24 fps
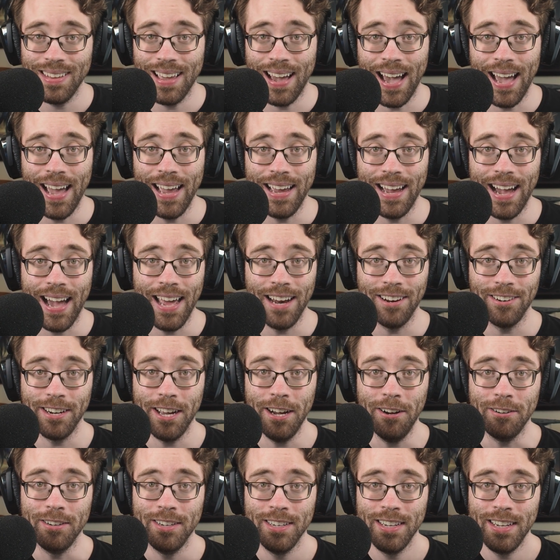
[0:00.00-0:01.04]
I don't
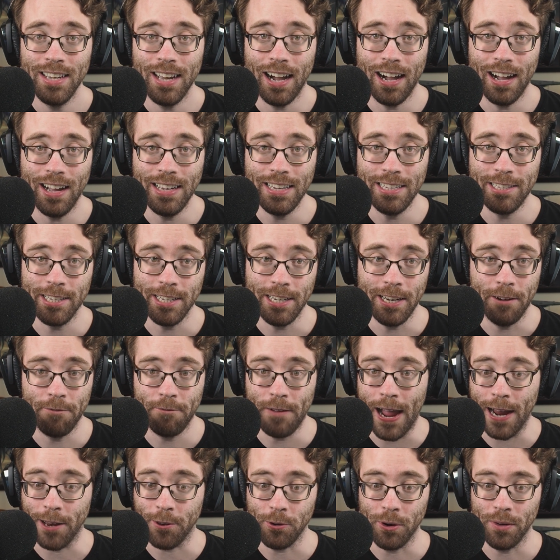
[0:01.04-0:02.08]
know. Is it a
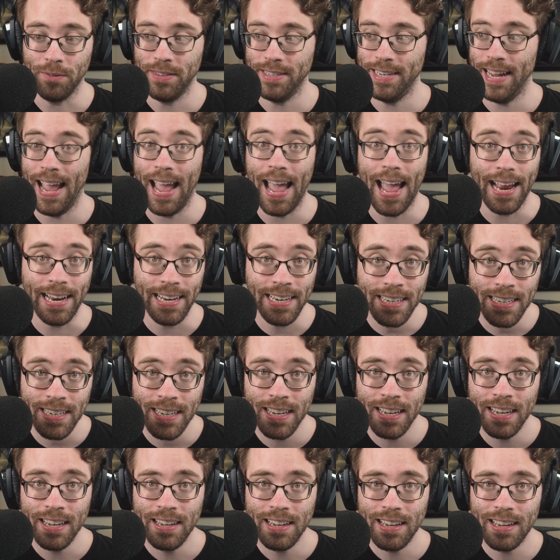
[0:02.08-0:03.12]
factor of 10?
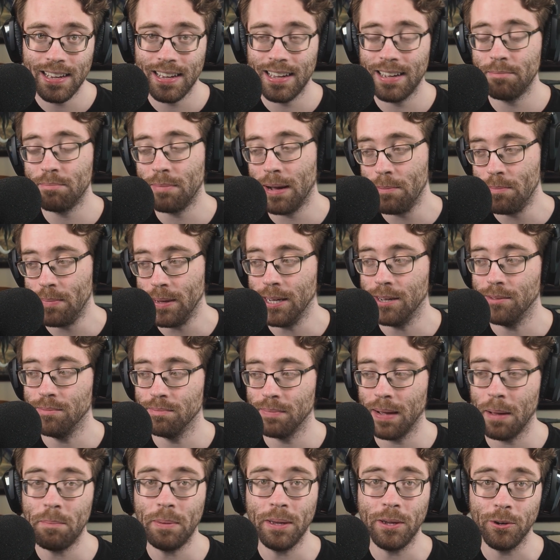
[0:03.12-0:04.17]
Might be
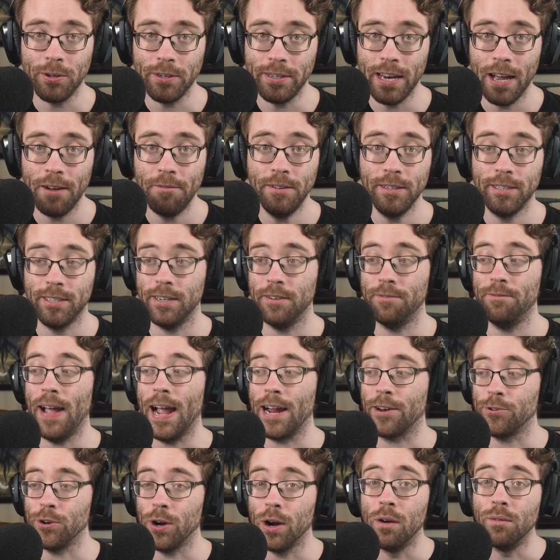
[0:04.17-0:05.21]
good enough. Is it a
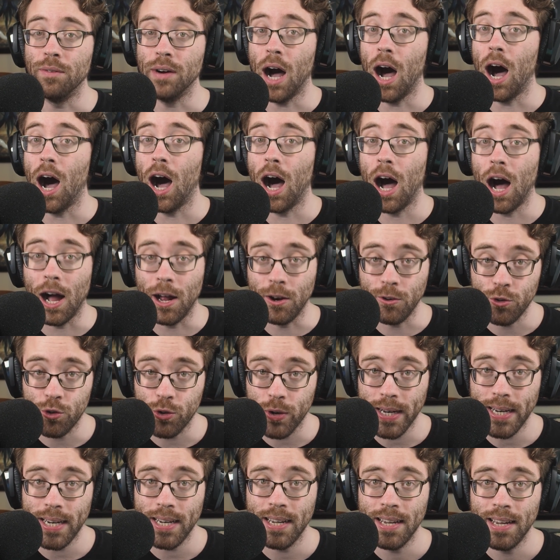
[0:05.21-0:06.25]
factor of
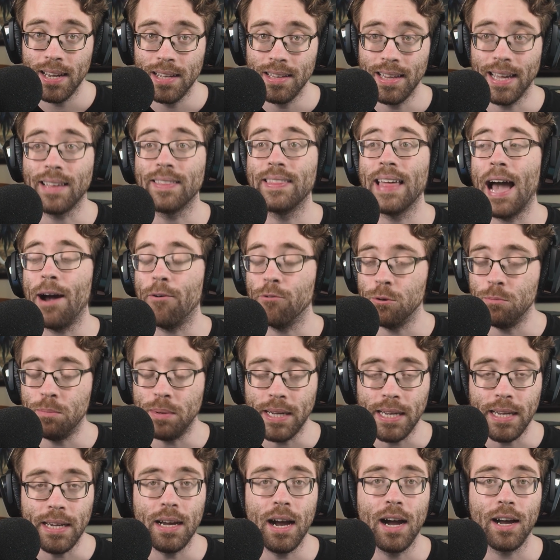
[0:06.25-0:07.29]
100? Like that would
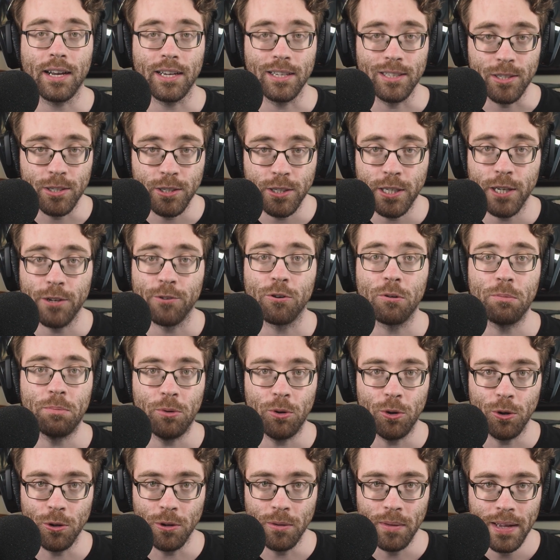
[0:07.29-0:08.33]
be a
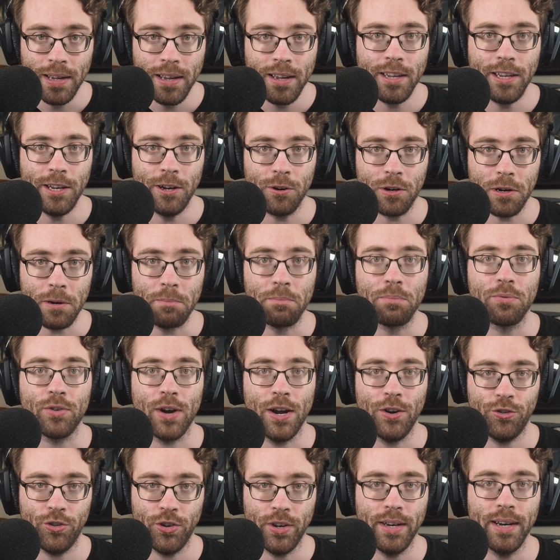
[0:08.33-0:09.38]
considerable,
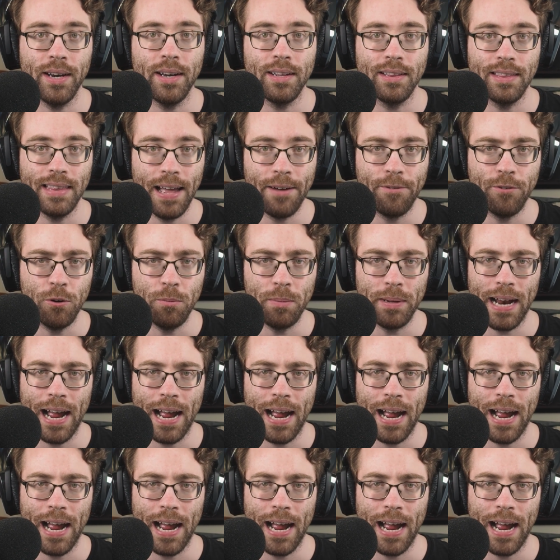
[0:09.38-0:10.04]
compression level.